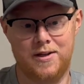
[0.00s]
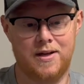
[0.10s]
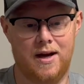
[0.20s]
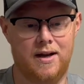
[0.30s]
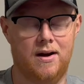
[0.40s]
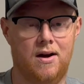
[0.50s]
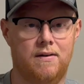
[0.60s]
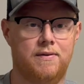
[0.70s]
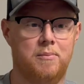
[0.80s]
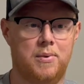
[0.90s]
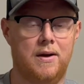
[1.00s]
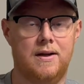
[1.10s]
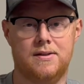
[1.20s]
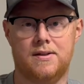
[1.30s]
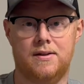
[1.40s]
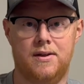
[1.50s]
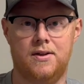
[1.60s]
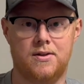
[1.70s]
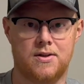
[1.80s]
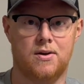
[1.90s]
you tie it off, it busts, and then
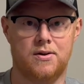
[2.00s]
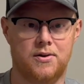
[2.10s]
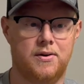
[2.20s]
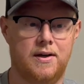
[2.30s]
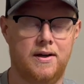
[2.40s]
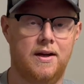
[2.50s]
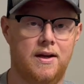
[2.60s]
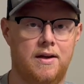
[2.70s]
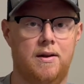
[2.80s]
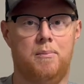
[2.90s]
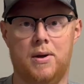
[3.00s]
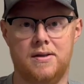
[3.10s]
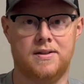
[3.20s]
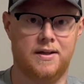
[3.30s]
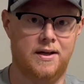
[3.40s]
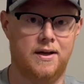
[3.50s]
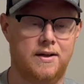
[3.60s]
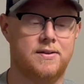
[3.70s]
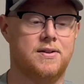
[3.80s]
you start doing it again and it busts again.